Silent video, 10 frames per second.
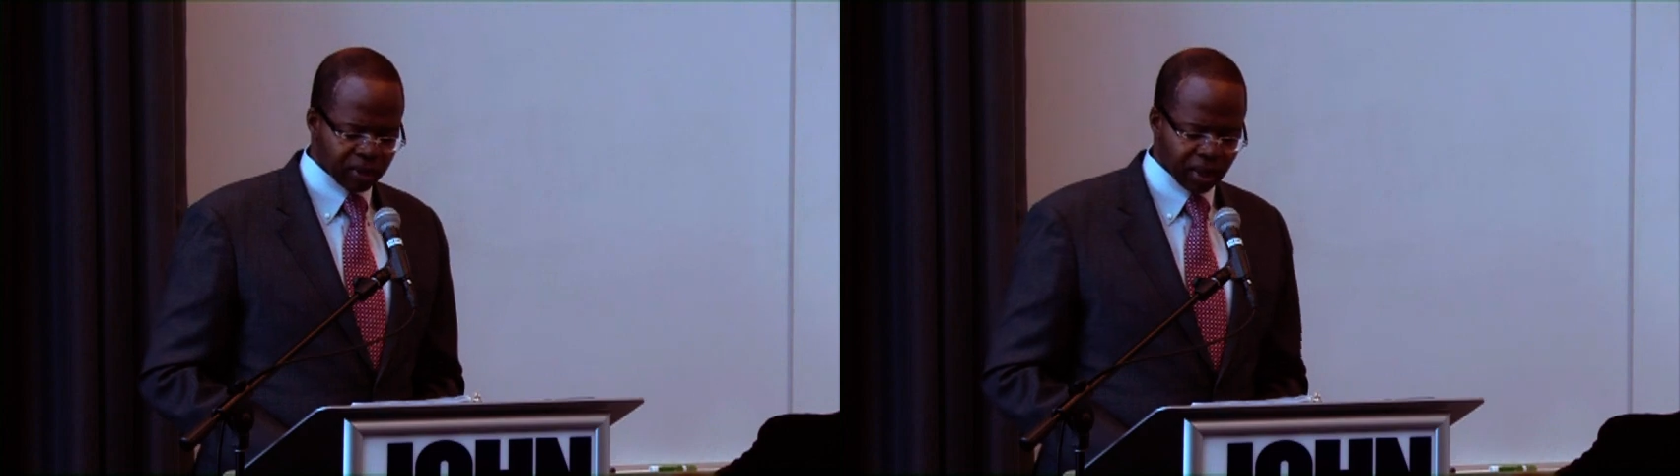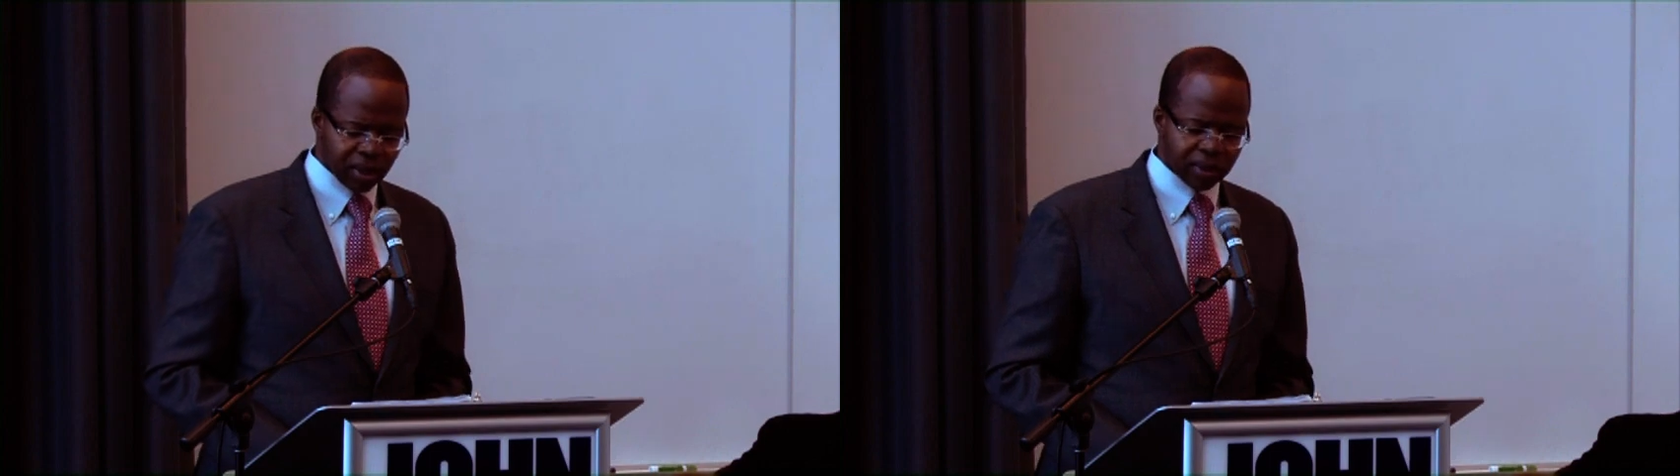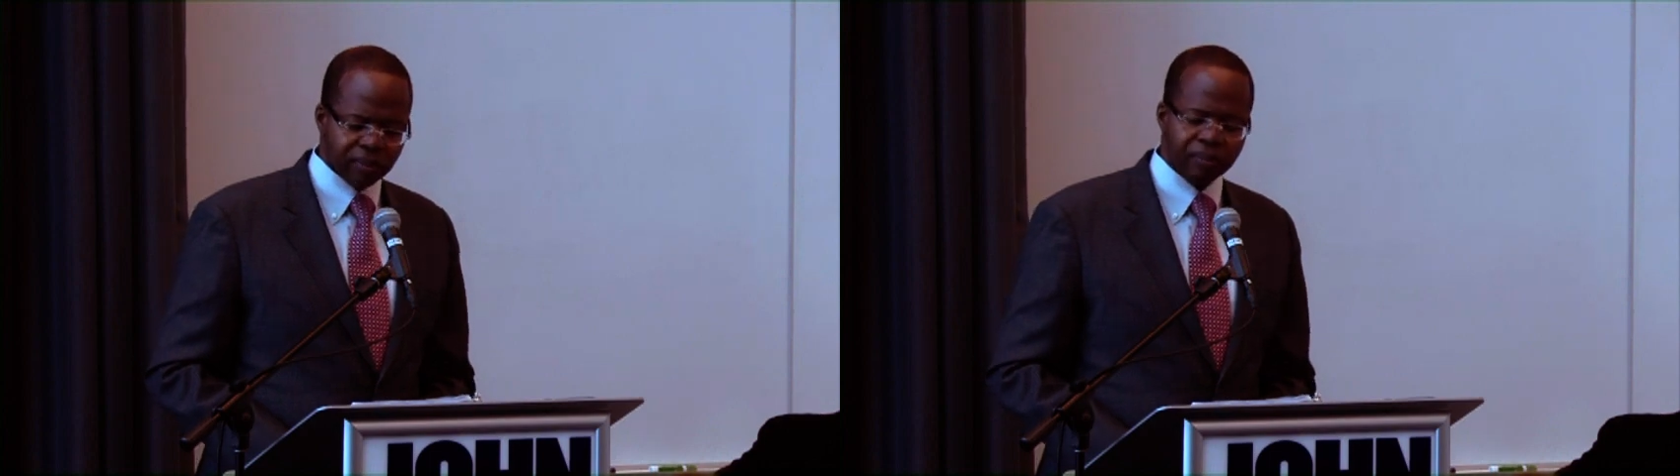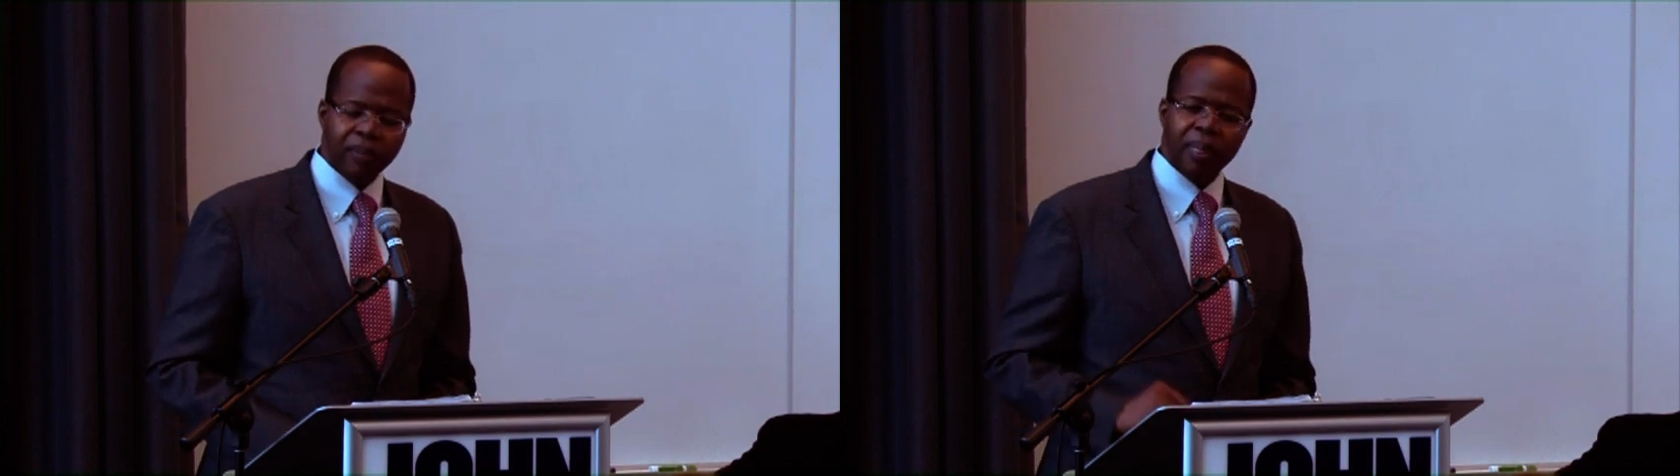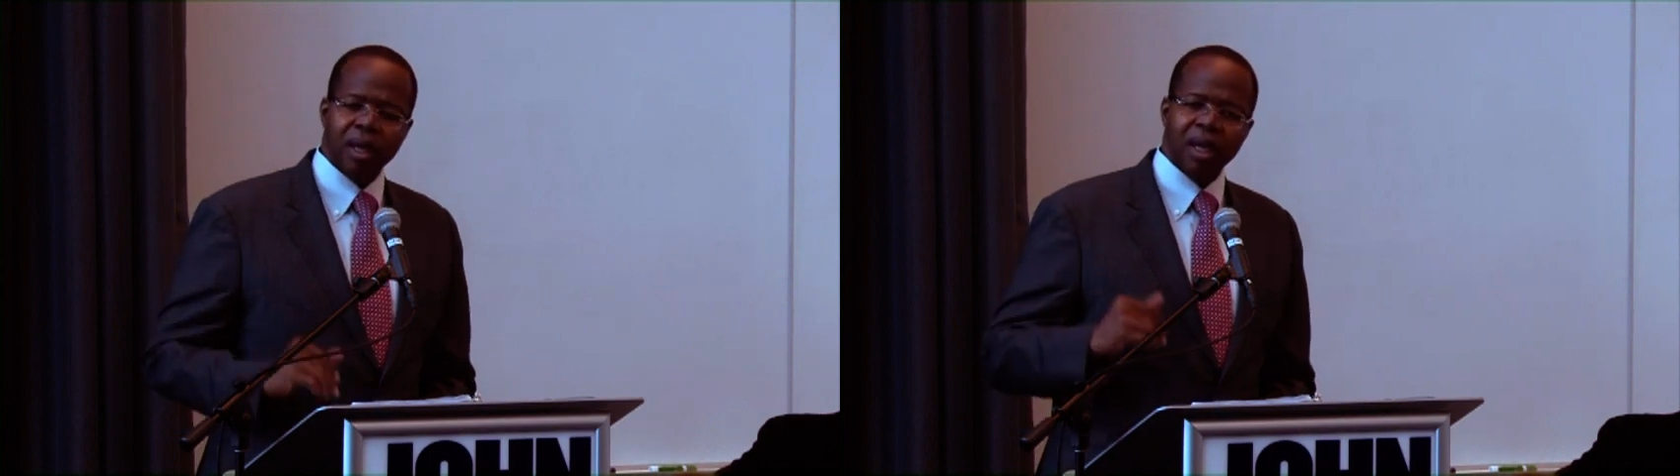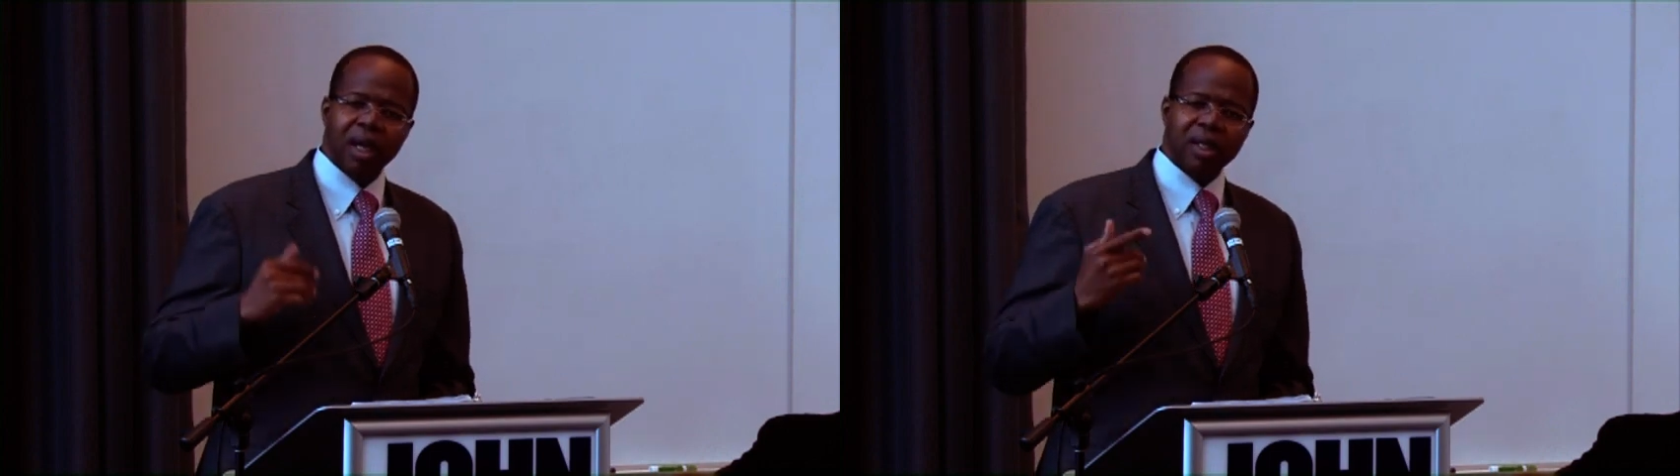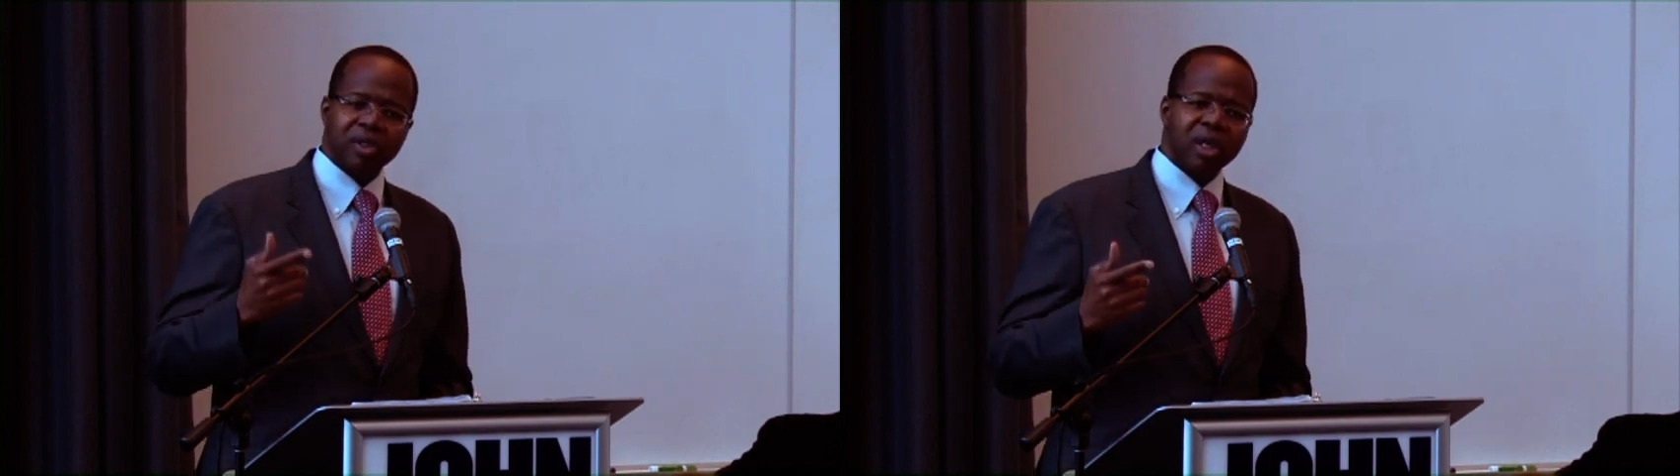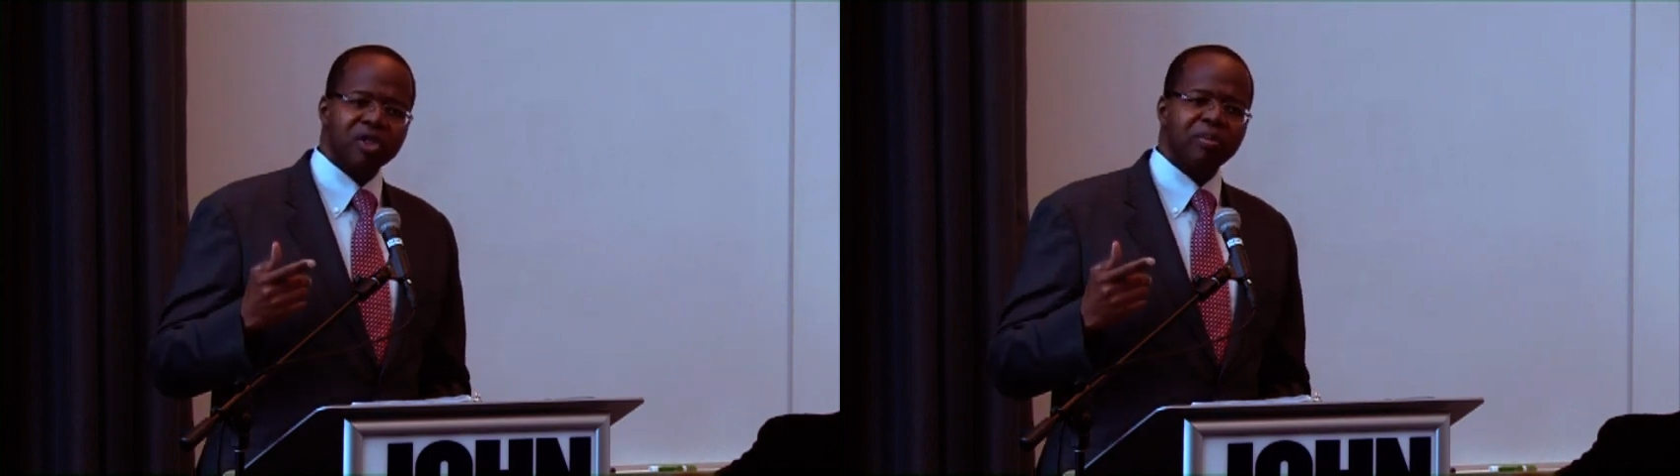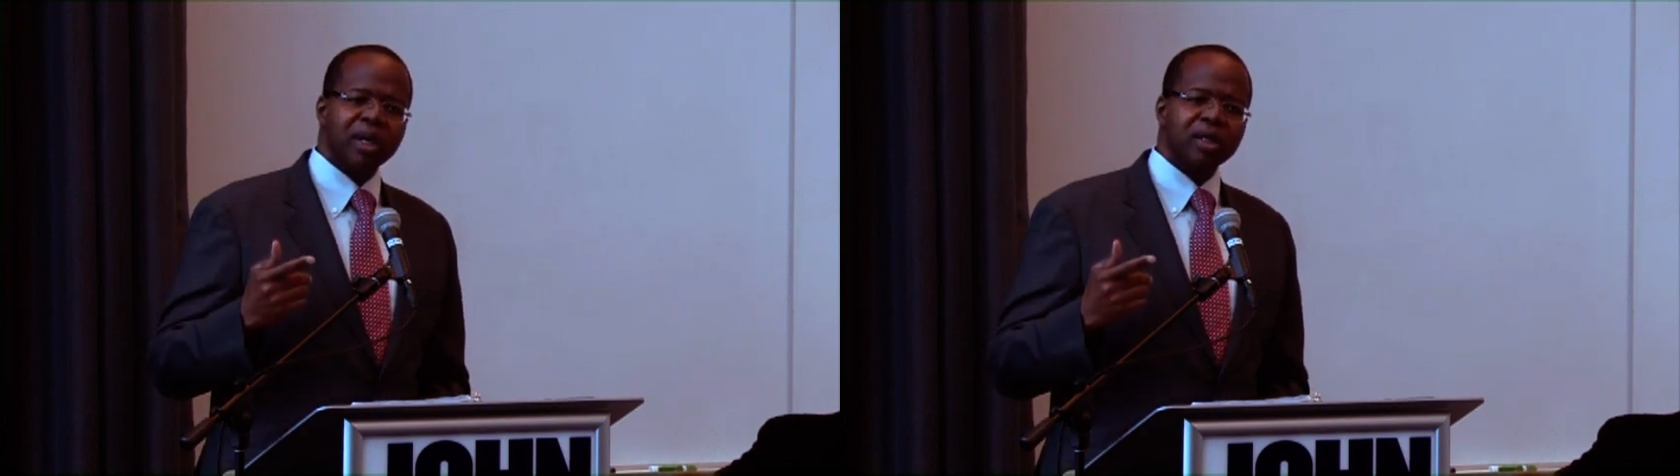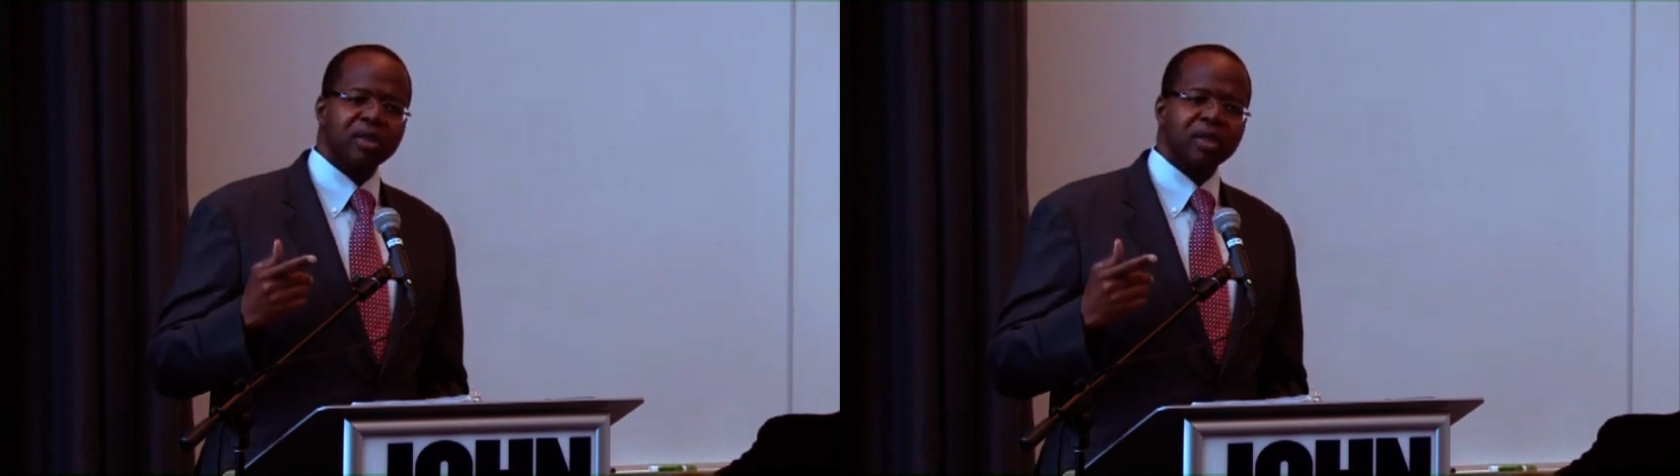color as
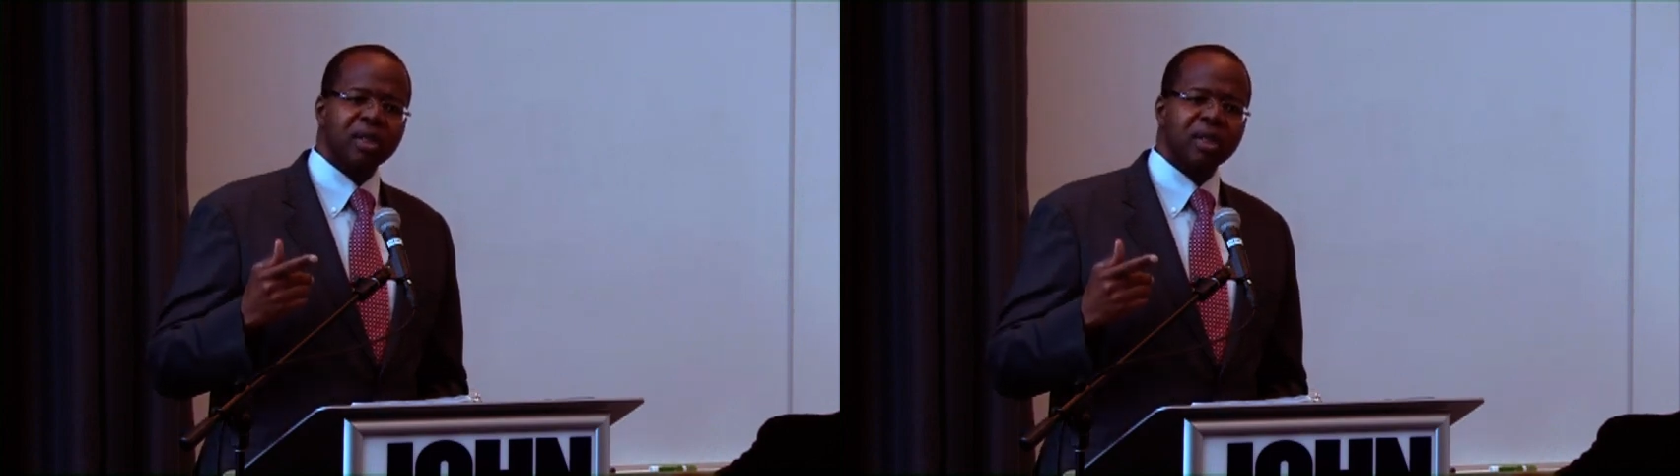suspects,